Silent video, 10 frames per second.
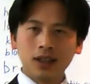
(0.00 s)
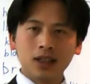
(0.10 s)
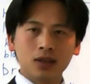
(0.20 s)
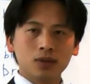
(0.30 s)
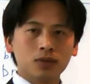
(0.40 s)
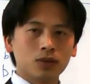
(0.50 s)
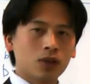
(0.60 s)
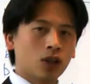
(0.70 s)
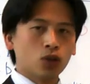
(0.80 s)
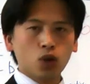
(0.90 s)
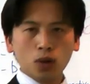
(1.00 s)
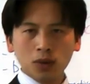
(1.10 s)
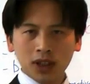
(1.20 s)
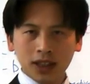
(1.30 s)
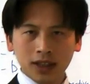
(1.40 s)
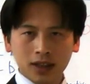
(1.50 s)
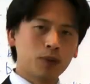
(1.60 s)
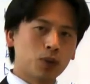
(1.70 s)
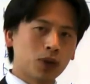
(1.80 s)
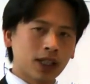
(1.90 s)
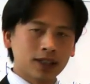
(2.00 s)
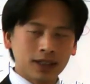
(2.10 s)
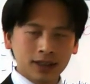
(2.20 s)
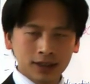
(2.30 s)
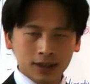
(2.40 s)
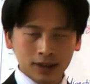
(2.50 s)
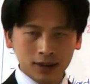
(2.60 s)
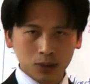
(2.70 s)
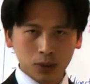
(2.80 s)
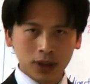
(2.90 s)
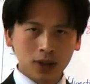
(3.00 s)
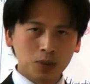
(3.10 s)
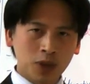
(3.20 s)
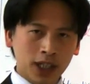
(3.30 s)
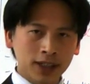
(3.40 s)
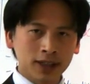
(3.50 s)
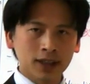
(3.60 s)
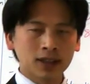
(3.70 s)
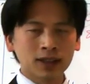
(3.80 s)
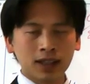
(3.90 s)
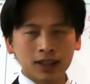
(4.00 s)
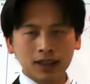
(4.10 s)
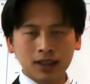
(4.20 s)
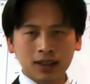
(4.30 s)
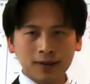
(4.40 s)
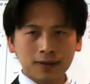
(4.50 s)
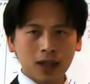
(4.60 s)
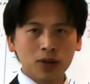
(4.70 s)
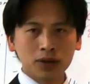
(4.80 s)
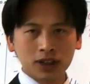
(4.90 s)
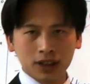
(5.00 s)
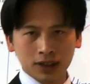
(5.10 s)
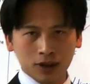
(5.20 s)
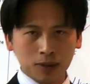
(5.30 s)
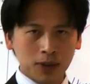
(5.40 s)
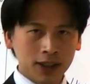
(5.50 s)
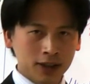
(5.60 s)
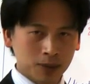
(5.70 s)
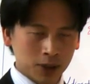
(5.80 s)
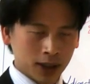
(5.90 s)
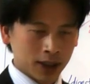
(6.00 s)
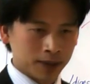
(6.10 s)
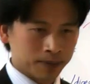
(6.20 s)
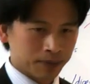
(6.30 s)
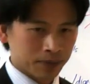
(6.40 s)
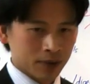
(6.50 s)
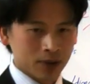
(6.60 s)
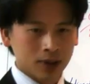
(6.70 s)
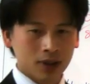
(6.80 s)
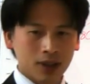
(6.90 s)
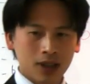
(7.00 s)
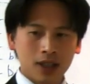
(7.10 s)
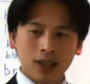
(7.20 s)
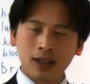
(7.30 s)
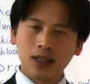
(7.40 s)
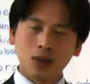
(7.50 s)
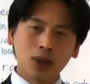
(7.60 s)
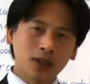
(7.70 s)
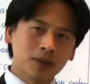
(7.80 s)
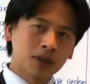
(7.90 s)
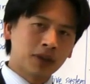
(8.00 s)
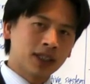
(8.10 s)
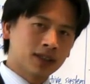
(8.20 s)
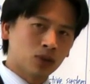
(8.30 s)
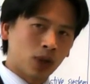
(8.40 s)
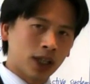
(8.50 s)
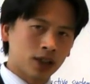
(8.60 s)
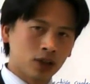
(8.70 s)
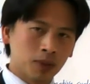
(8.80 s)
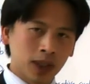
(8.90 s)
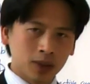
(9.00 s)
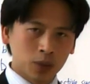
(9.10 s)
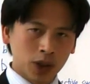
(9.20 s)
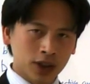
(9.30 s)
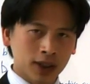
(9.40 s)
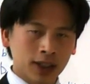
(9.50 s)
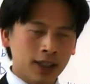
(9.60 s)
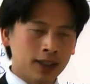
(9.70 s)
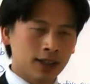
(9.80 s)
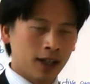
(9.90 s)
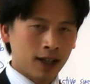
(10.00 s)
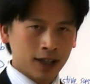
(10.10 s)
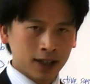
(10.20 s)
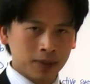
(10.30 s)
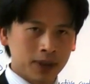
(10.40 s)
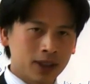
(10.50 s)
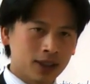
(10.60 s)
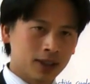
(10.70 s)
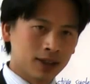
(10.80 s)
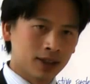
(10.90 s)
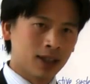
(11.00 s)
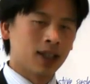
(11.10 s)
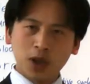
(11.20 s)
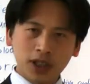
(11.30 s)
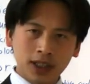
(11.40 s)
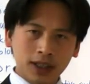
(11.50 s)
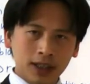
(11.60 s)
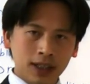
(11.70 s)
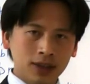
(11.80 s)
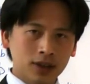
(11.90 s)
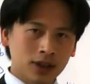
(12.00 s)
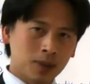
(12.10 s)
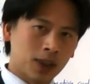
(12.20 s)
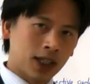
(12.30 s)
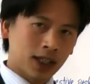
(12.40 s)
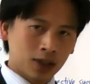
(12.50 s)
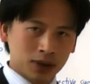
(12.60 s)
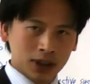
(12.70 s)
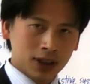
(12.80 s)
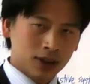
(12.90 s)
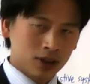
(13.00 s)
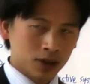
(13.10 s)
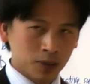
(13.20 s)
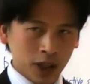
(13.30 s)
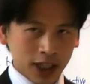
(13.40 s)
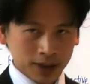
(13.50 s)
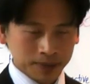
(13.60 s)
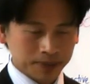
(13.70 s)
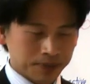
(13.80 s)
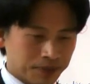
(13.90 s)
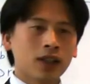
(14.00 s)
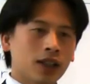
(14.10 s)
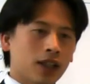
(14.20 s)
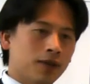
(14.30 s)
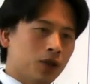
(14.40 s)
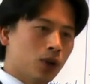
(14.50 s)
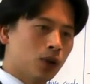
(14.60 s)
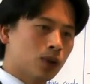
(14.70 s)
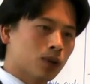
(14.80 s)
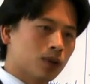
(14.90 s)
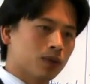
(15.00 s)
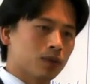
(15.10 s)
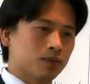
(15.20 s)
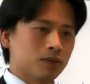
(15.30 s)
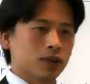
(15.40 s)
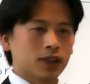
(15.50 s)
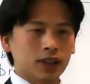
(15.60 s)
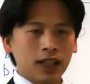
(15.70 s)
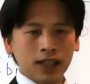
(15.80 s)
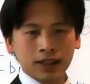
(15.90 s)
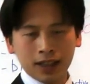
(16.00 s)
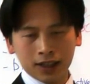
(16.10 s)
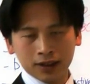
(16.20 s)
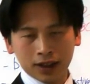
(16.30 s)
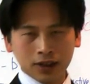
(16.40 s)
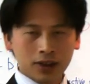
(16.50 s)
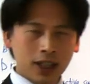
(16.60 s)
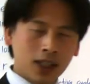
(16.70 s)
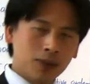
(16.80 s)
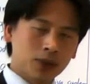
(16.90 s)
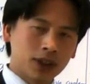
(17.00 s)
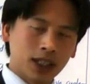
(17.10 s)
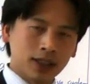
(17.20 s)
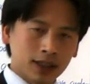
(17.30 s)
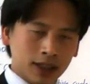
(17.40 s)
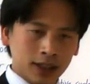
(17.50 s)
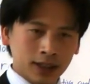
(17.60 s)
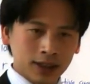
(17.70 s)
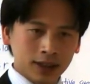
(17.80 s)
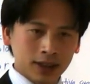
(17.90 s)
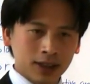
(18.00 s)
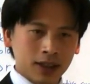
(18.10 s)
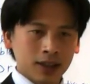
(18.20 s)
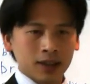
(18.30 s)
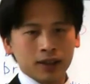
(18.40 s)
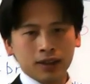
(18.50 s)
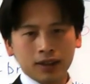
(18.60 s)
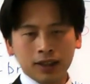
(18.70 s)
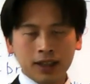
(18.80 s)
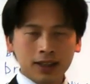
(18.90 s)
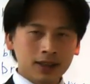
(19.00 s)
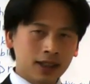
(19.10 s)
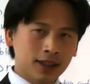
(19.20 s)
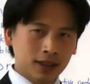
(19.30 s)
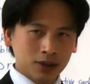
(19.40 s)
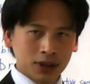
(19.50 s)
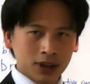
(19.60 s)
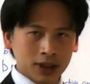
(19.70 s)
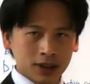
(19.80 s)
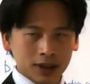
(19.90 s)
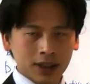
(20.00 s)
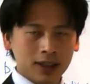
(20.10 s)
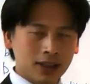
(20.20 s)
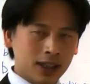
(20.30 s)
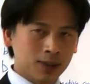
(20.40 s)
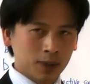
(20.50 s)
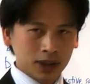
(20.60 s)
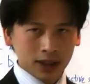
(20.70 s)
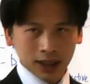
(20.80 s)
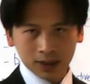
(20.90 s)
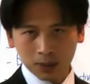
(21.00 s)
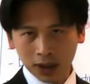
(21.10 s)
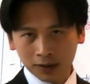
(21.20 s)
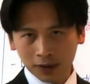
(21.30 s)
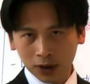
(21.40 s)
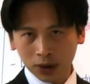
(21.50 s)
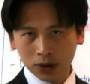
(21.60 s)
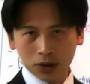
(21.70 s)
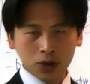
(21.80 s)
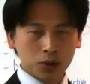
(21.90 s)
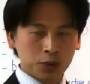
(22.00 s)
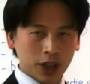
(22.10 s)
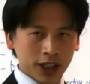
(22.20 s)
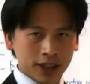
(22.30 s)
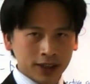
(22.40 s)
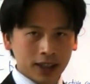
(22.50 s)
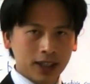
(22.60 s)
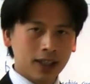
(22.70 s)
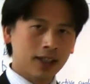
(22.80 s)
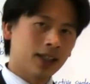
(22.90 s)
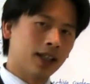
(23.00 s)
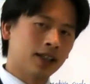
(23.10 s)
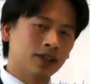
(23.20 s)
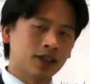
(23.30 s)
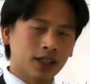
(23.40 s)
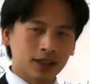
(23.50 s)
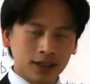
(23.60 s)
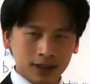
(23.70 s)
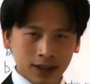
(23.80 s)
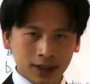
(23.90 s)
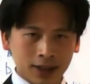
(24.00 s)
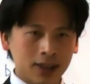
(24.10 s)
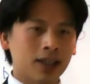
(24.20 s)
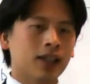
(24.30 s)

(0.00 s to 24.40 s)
Now, normally people get dizziness when the brain doesn't get enough oxygen or blood supply. Now, one of the reasons why your blood pressure is high because body needs to supply oxygen to the brain. If you lie down and you get up suddenly, there is less oxygen, there is less blood flow to your brain and you get dizzy.